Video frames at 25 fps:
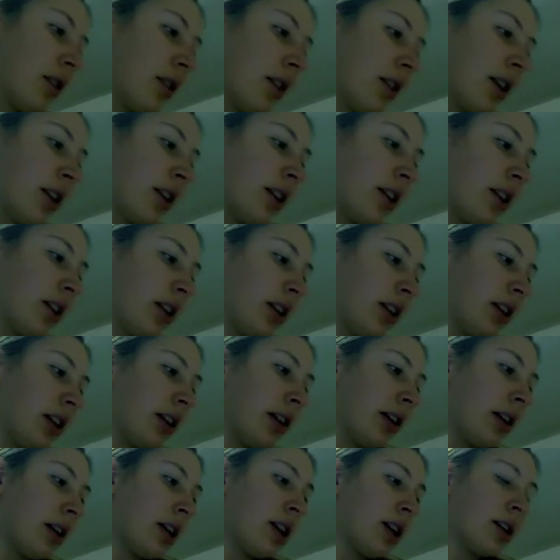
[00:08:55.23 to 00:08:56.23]

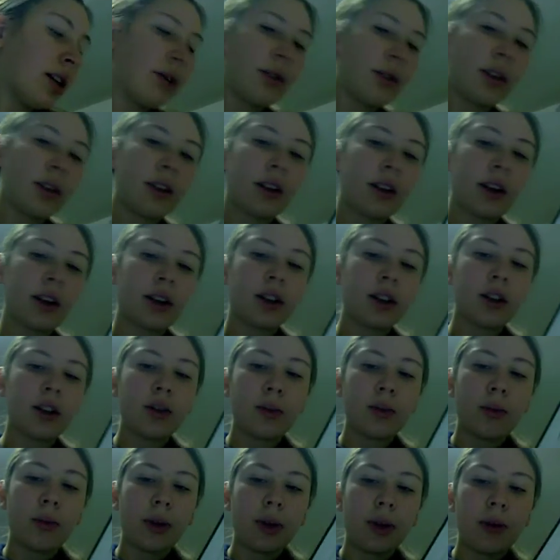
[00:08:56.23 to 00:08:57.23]
is right there at
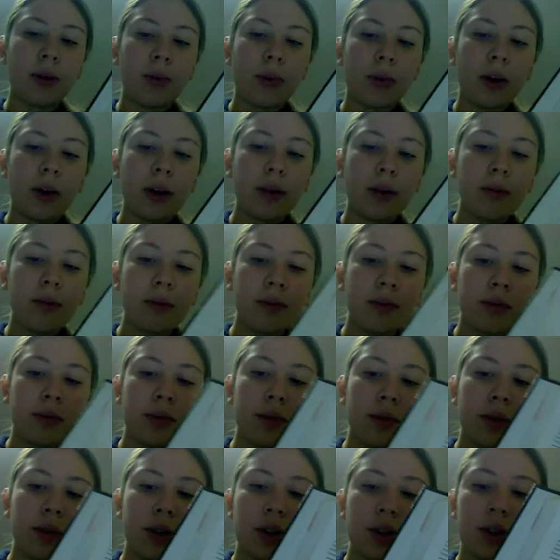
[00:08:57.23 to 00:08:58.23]
2.1,
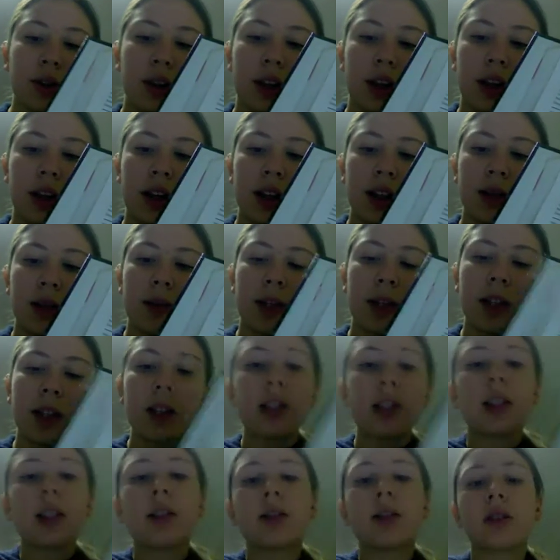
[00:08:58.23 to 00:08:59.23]
which I guess
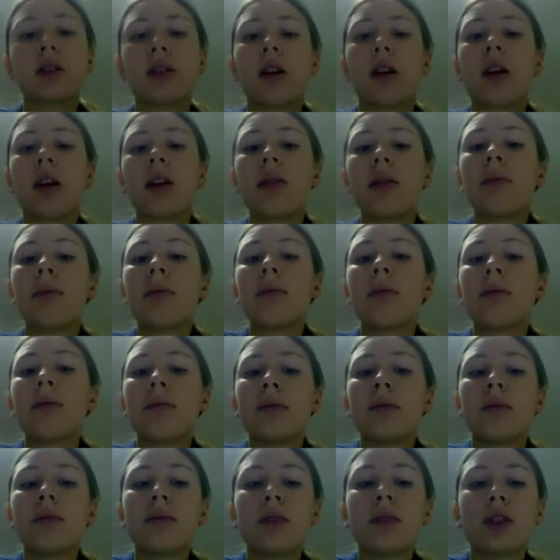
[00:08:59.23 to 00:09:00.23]
means there's not
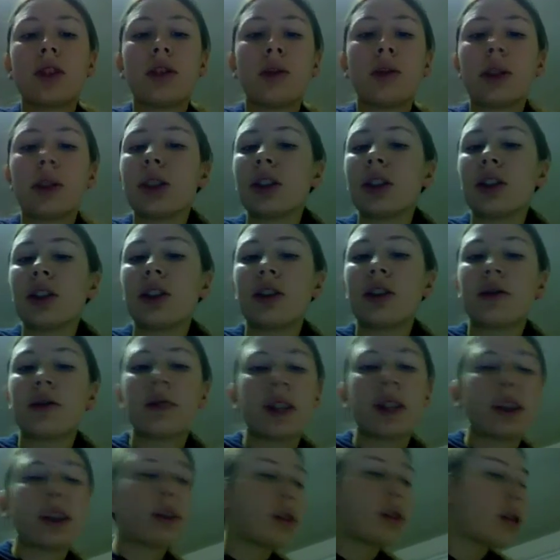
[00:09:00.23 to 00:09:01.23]
too much
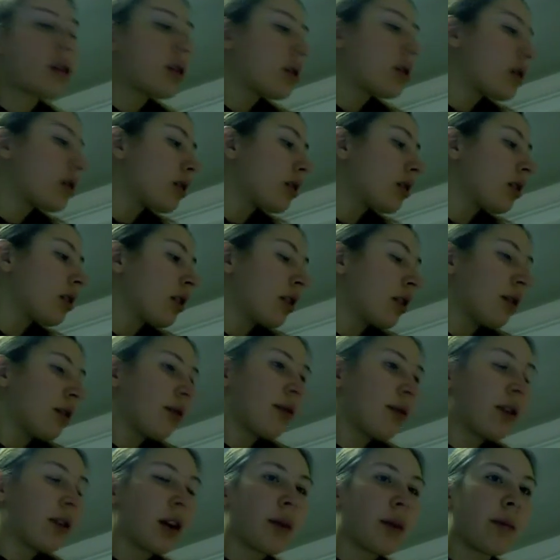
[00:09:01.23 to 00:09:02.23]
interference
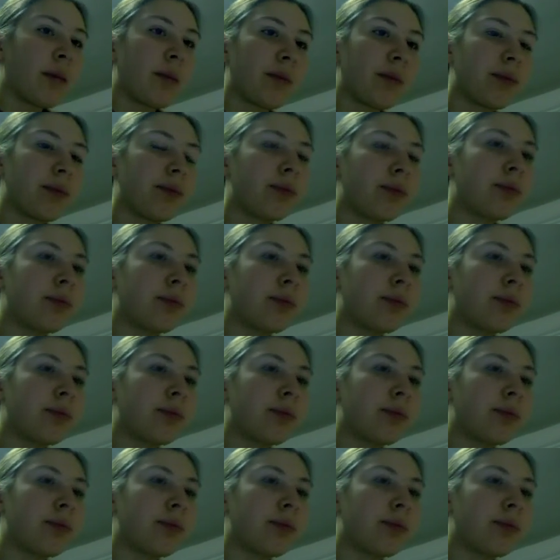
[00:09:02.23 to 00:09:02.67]
from